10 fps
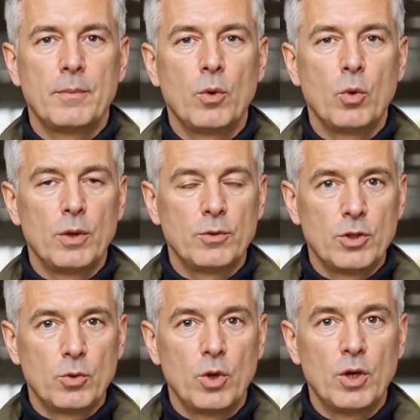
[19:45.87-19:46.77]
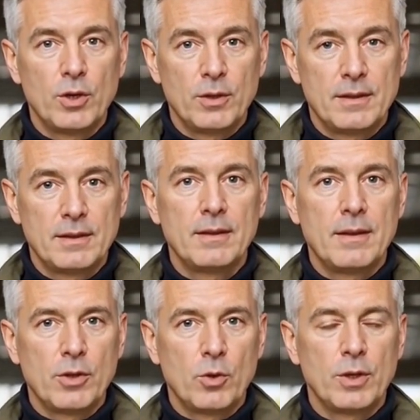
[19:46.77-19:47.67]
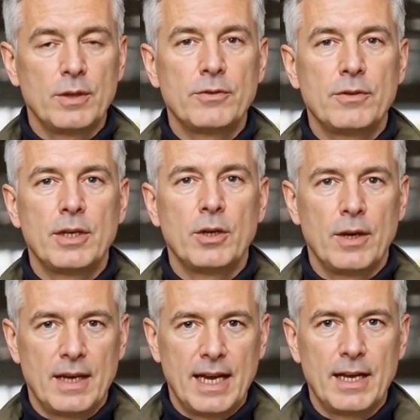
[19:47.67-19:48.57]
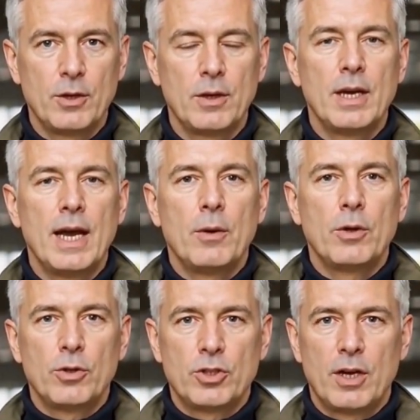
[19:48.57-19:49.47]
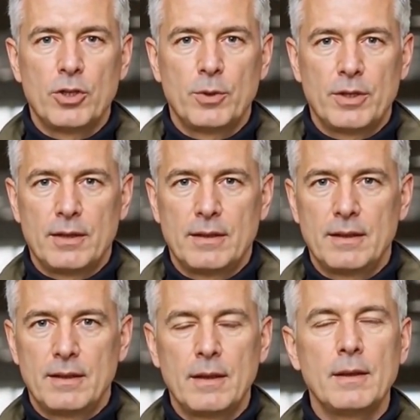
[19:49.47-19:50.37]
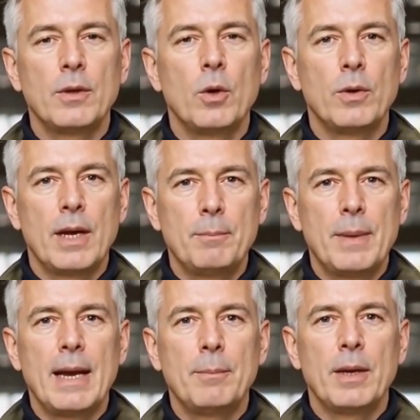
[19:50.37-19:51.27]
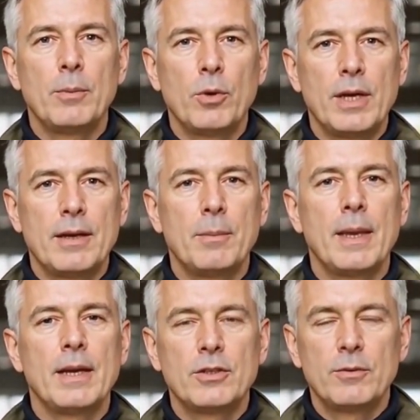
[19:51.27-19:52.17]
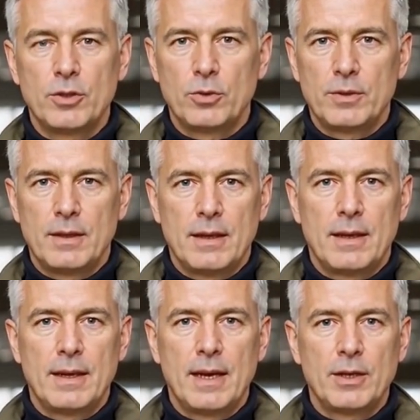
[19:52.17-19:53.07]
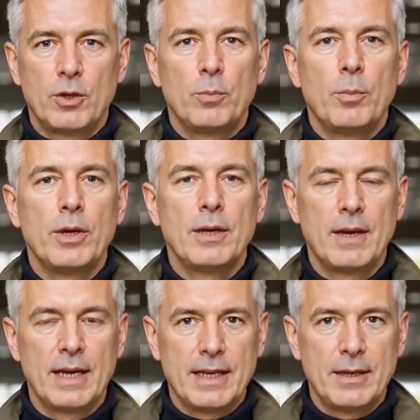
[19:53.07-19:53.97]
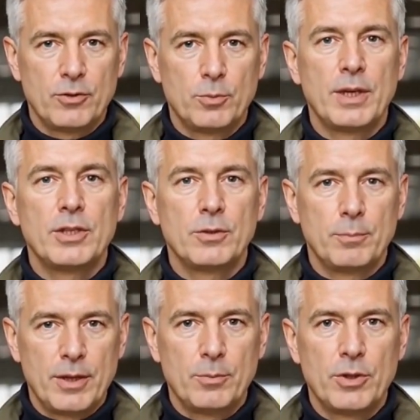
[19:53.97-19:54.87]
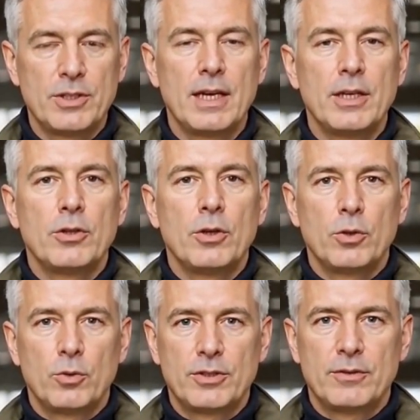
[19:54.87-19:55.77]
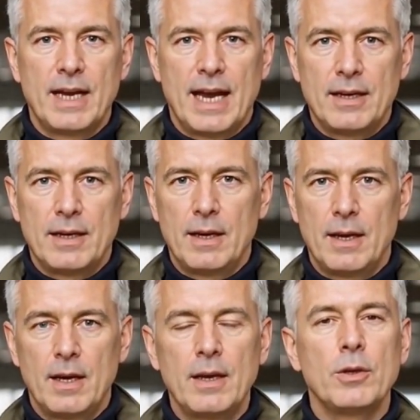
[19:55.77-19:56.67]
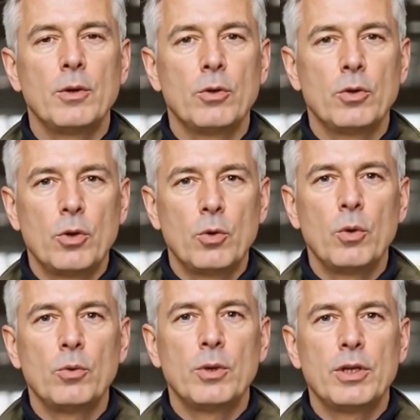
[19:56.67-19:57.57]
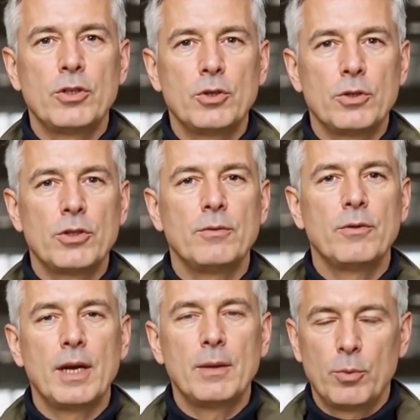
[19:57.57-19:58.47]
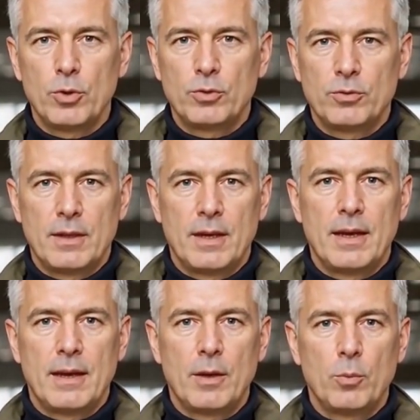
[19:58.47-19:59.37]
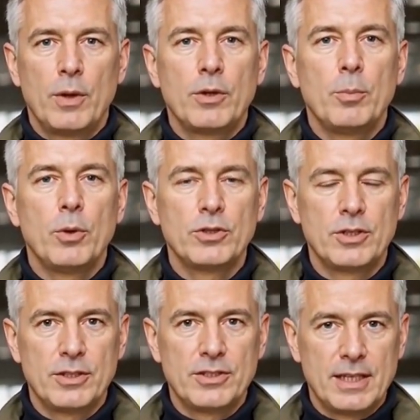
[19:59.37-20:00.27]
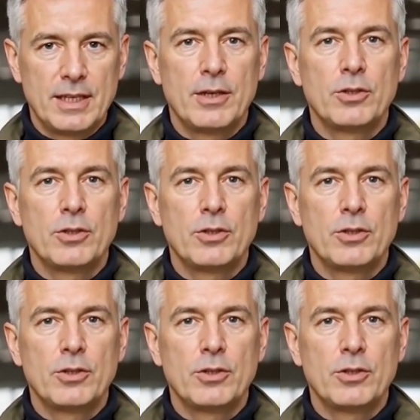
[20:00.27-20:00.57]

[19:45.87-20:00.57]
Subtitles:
Whoever you are, don't let fear and anger cloud your judgment. Don't let bad people get the best of you. And don't believe any information being presented to you as fact until you do your own research and find proof that what the person is saying is